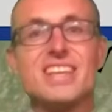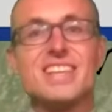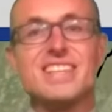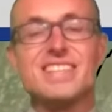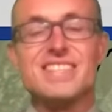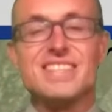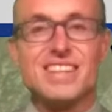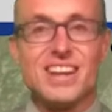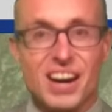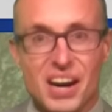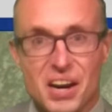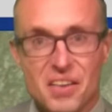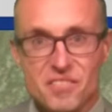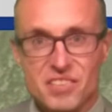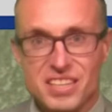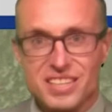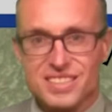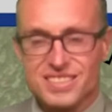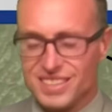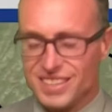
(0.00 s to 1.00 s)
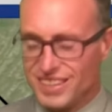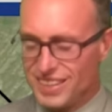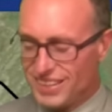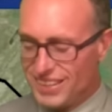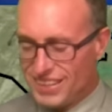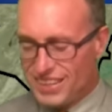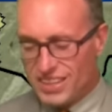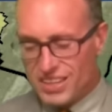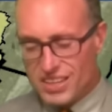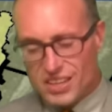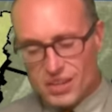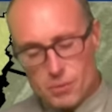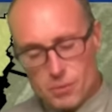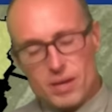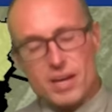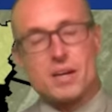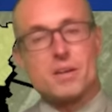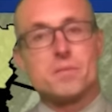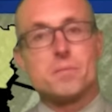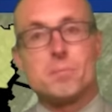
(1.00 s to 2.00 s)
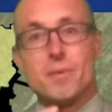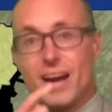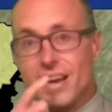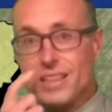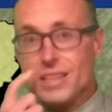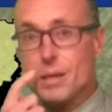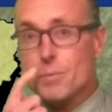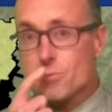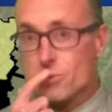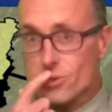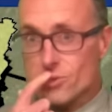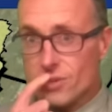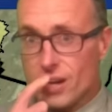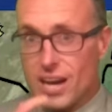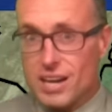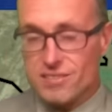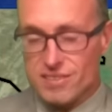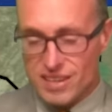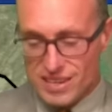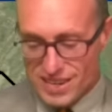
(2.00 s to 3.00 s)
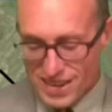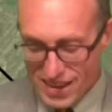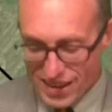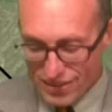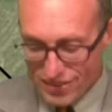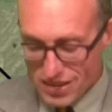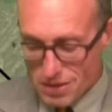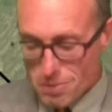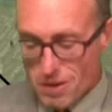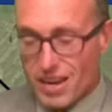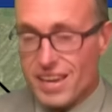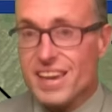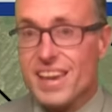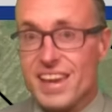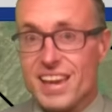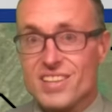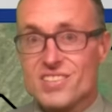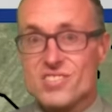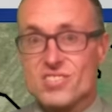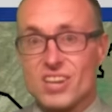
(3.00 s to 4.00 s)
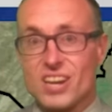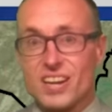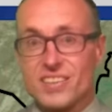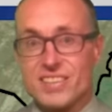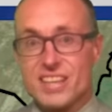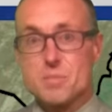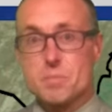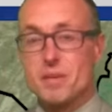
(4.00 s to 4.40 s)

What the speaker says: in the offing. Well, my lips are dry right now and my hands are. That's